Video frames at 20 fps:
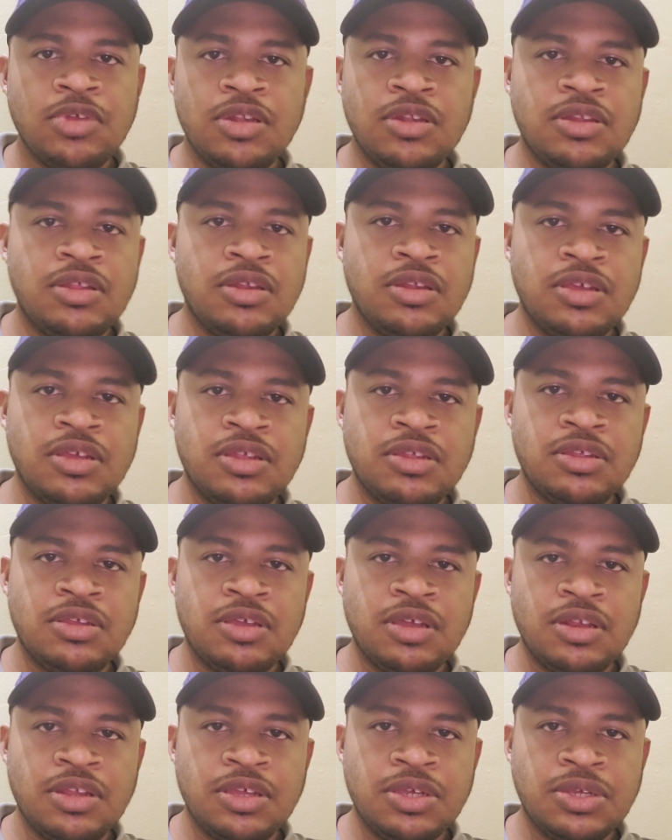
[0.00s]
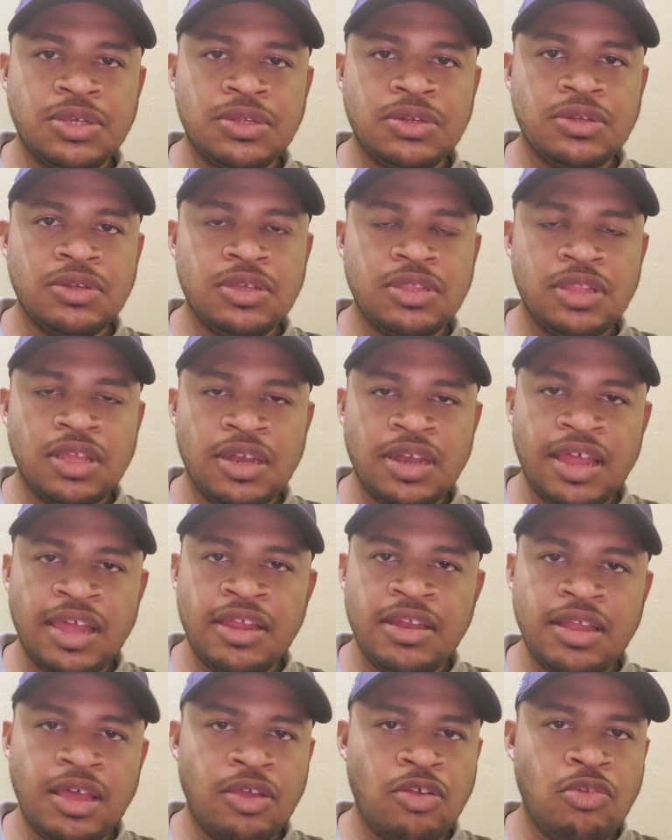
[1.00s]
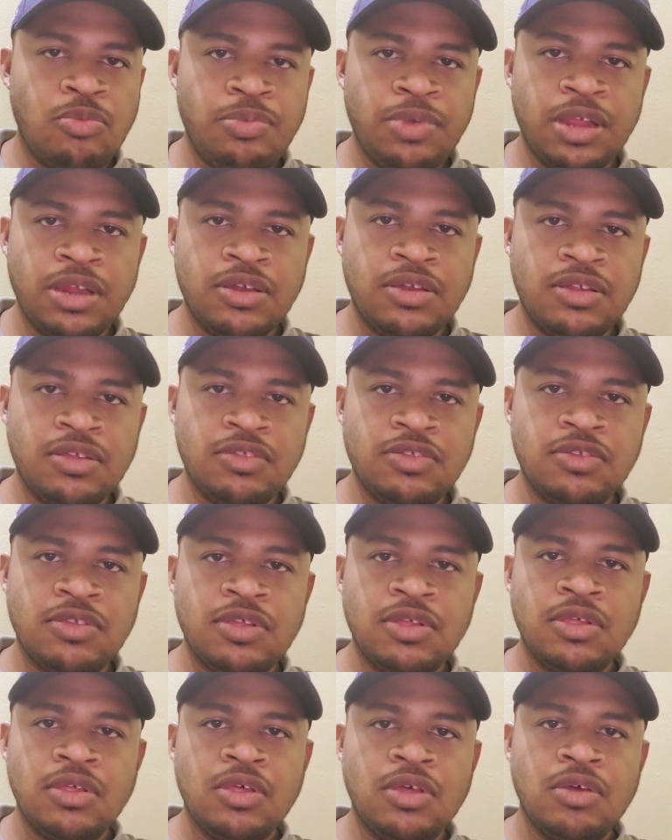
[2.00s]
internet connection in the night, I will practice